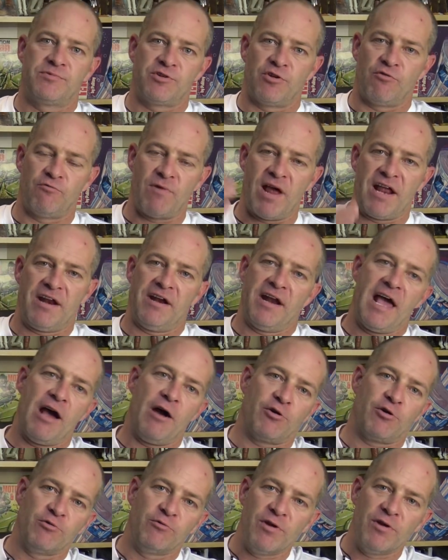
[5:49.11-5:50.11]
sort of ran an
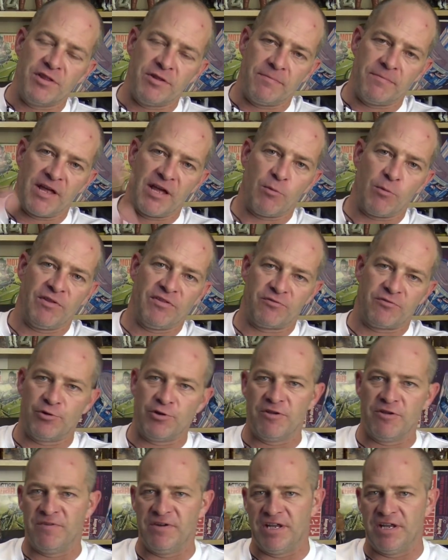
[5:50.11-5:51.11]
algorithm. They went through
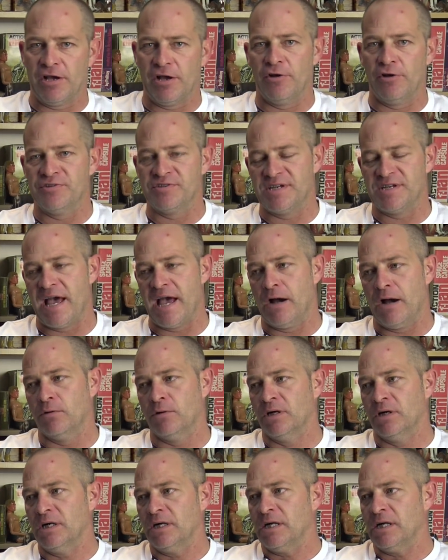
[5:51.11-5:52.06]
your videos. Now,